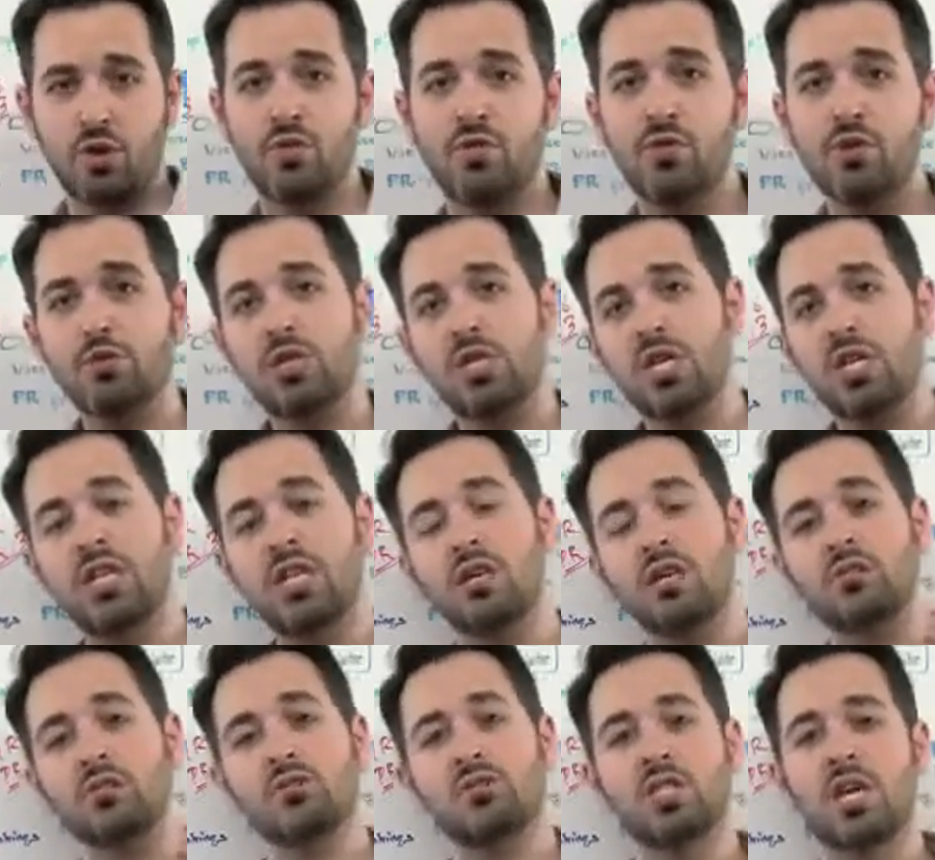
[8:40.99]
So if you see
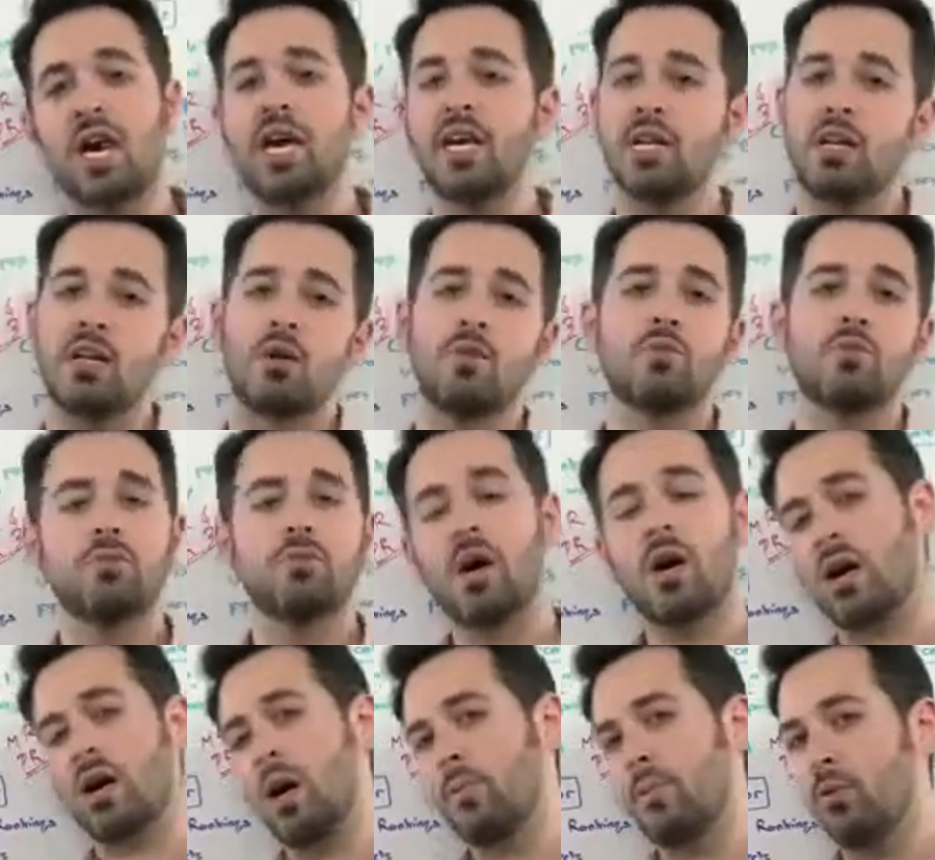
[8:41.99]
that your site,
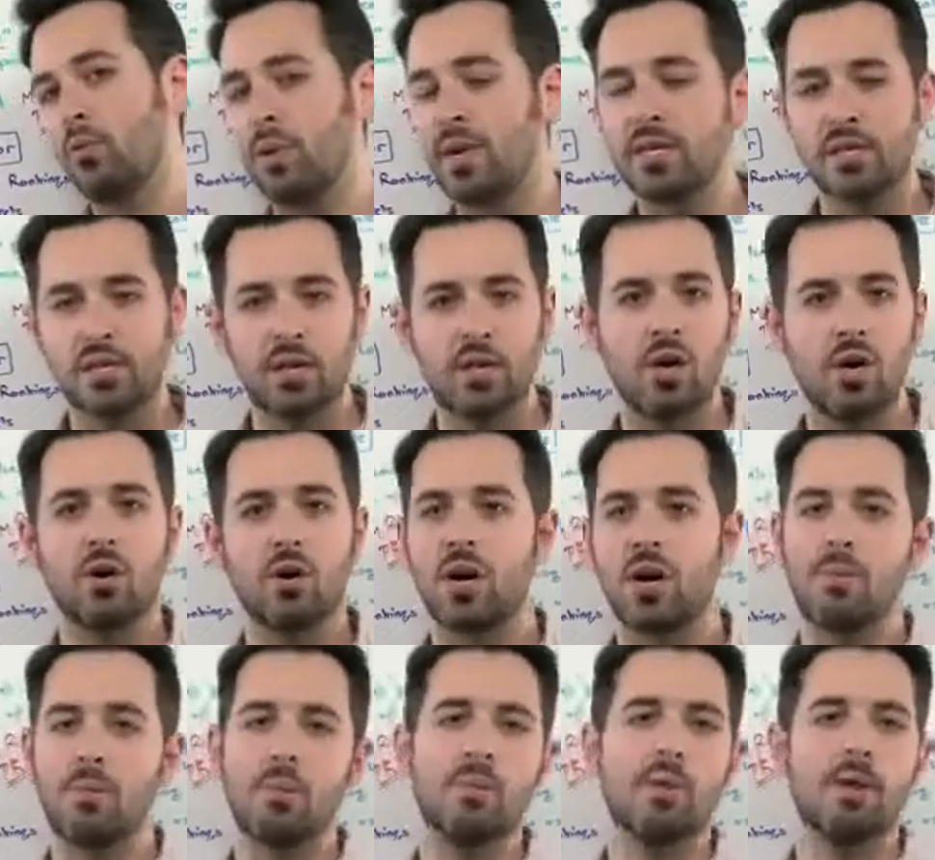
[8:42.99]
a couple weeks ago or
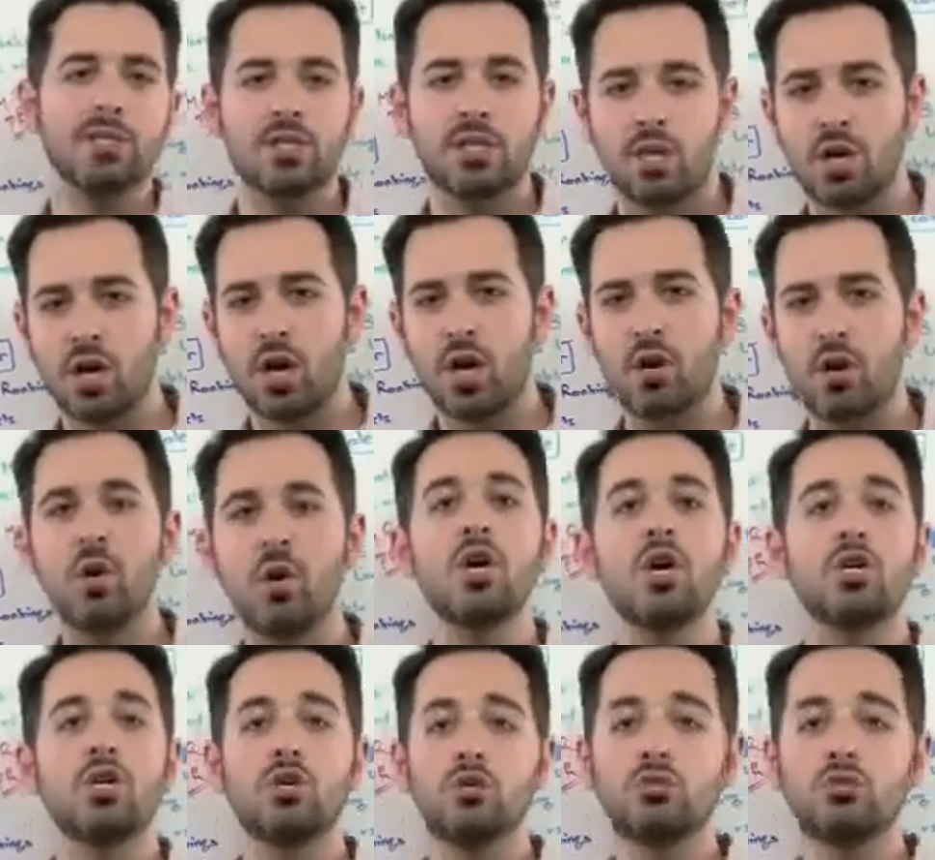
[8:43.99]
a couple months ago